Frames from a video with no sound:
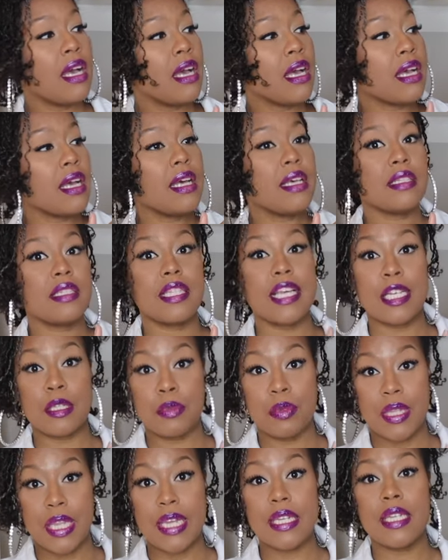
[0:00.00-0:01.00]
because that's
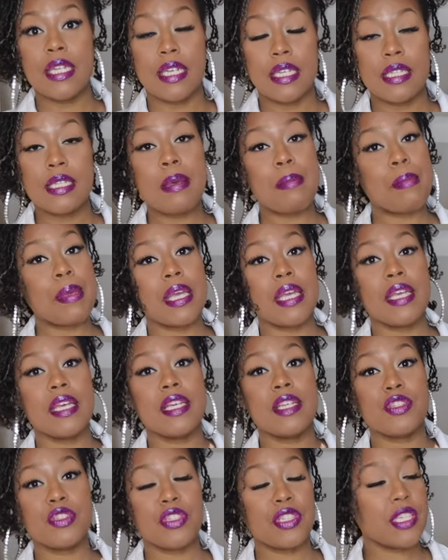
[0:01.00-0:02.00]
what they did to me
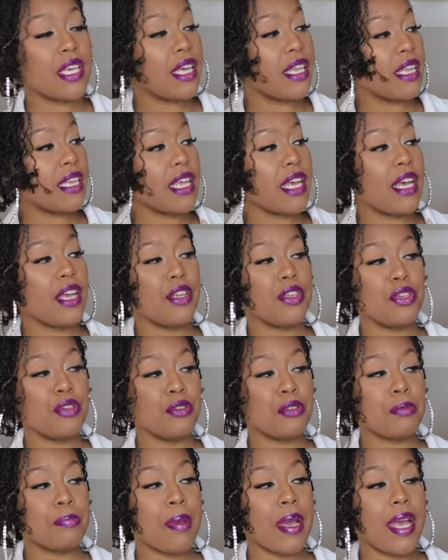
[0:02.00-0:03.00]
is send a
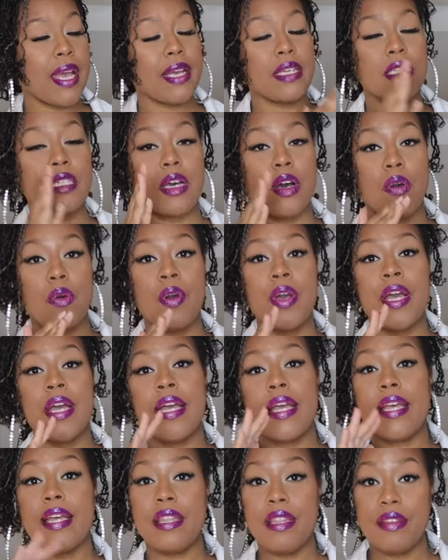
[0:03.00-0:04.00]
used bag so
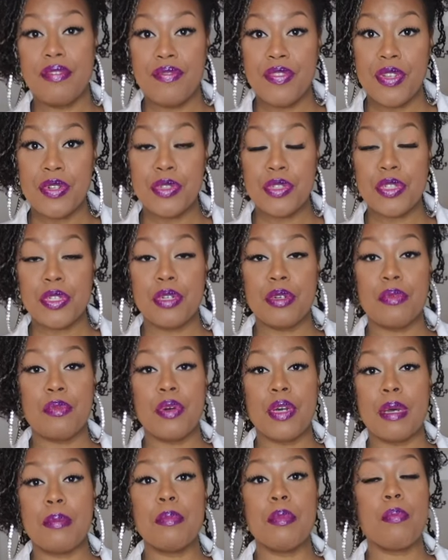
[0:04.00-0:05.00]
in the future
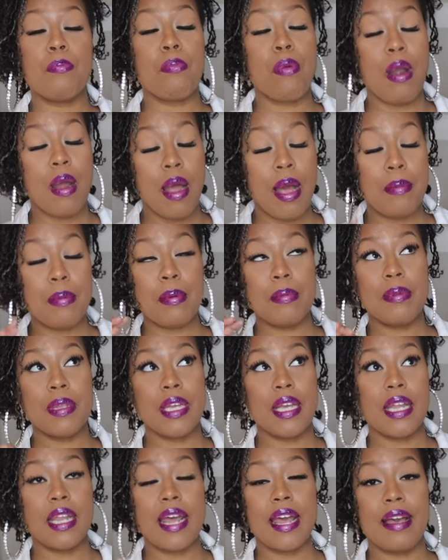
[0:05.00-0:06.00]
what i'm probably
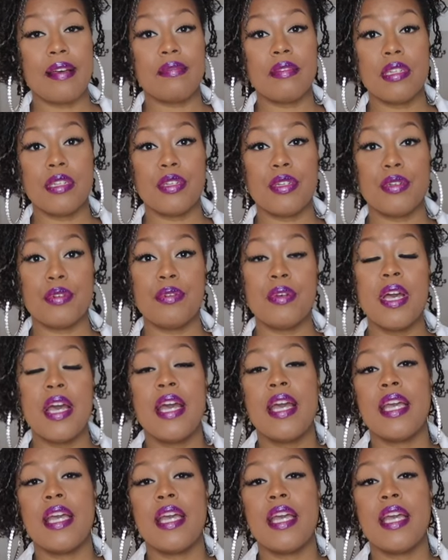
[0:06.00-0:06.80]
going to have to do